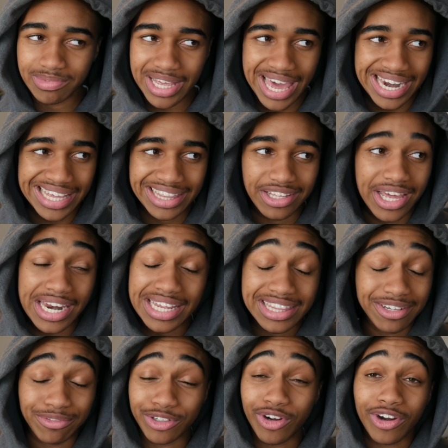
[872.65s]
any
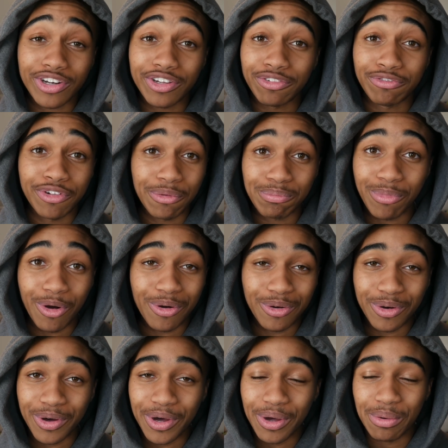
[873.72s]
anything regarding
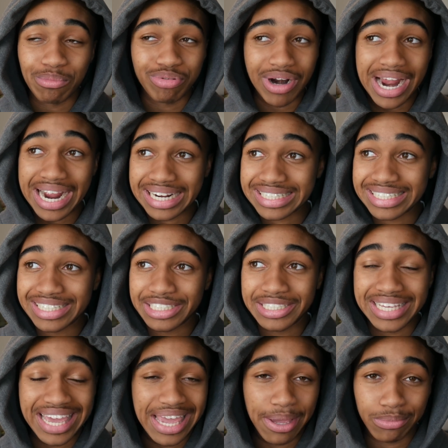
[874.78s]
football practice
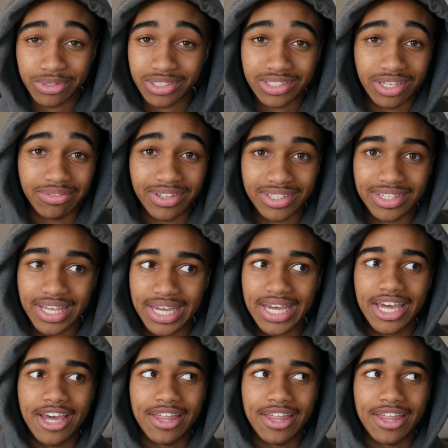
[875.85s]
games and stuff like that